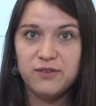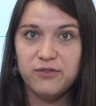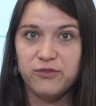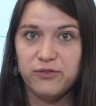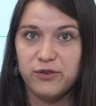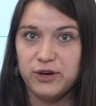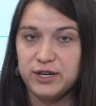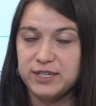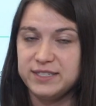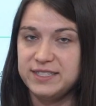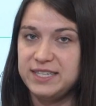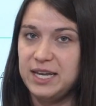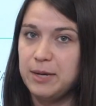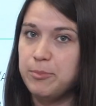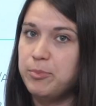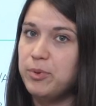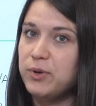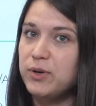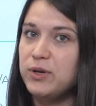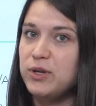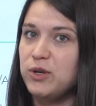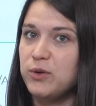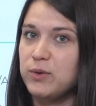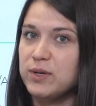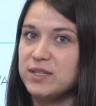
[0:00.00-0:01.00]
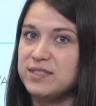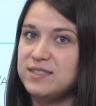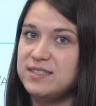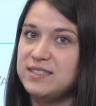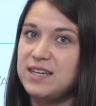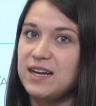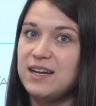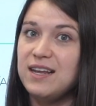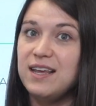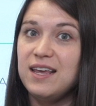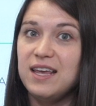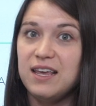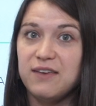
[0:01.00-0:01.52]
For example, you can
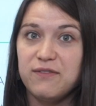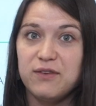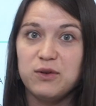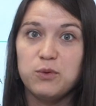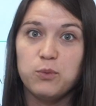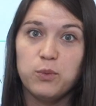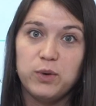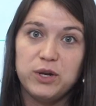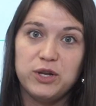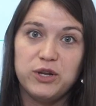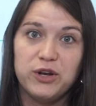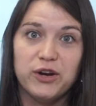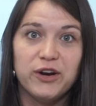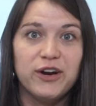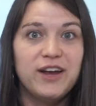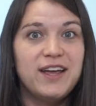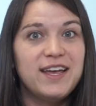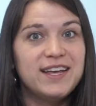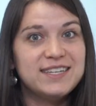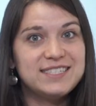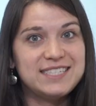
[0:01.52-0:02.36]
study even when you're